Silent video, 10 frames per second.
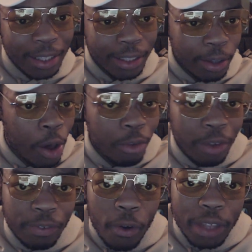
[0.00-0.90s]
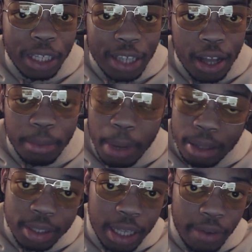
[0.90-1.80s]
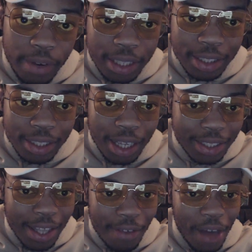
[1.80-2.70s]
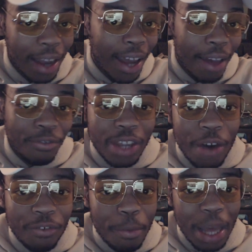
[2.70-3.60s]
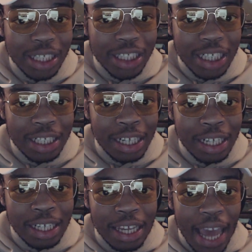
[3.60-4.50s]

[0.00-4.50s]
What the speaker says: because we've only talked about dividends and stuff, and I've never mentioned